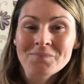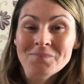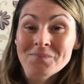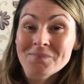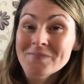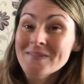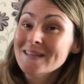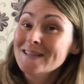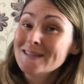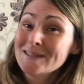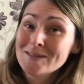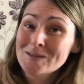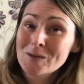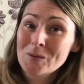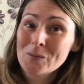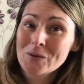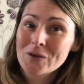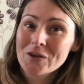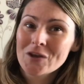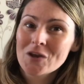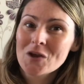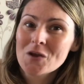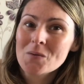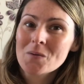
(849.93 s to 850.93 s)
It's so
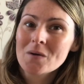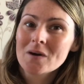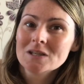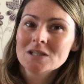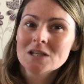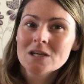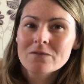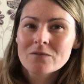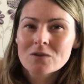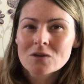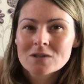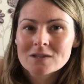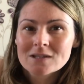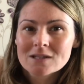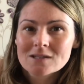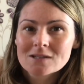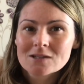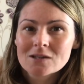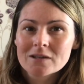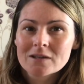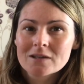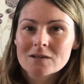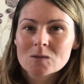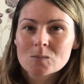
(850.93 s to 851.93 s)
cute. I don't know if you can see
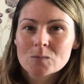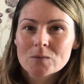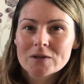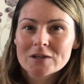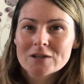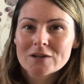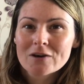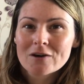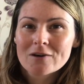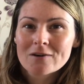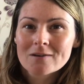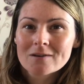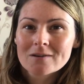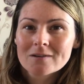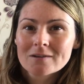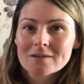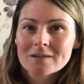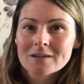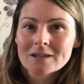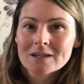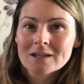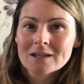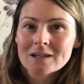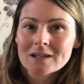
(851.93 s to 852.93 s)
inside there, it's pretty dark.
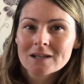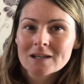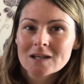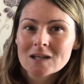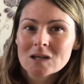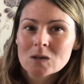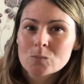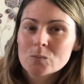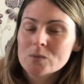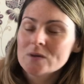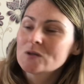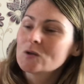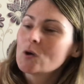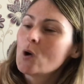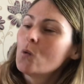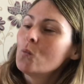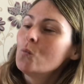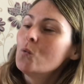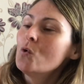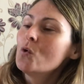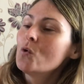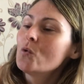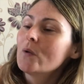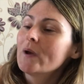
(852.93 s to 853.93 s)
But it's got a
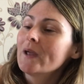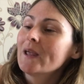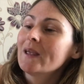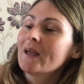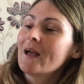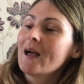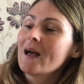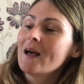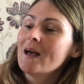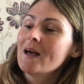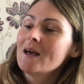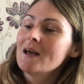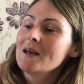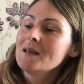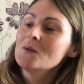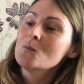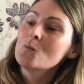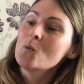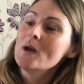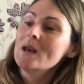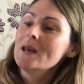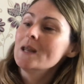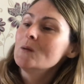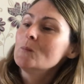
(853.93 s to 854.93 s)
watering can,
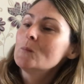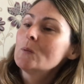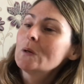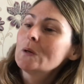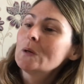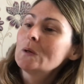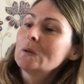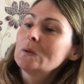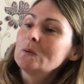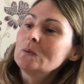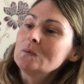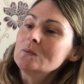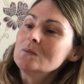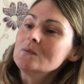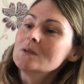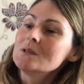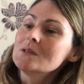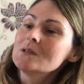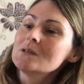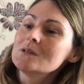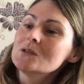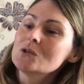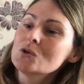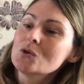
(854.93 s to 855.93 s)
welly
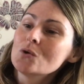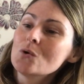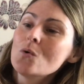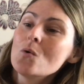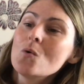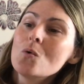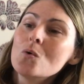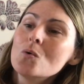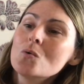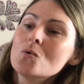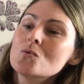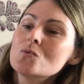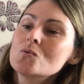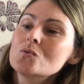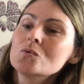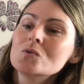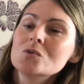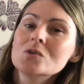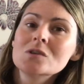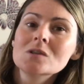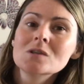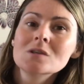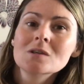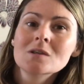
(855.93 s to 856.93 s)
boots,
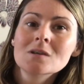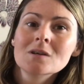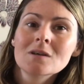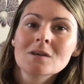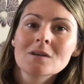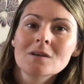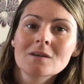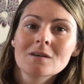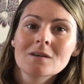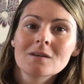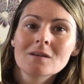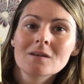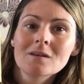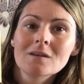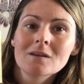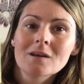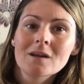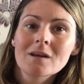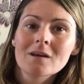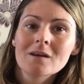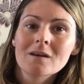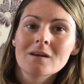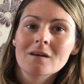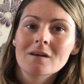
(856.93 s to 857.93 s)
tools.
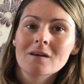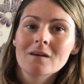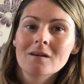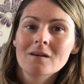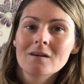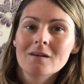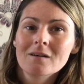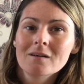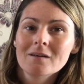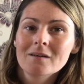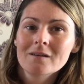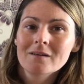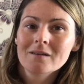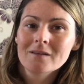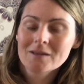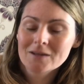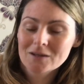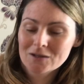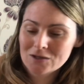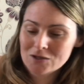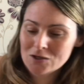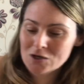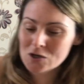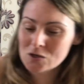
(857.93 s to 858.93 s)
Look.
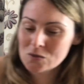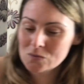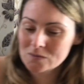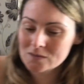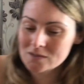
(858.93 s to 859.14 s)
Cute.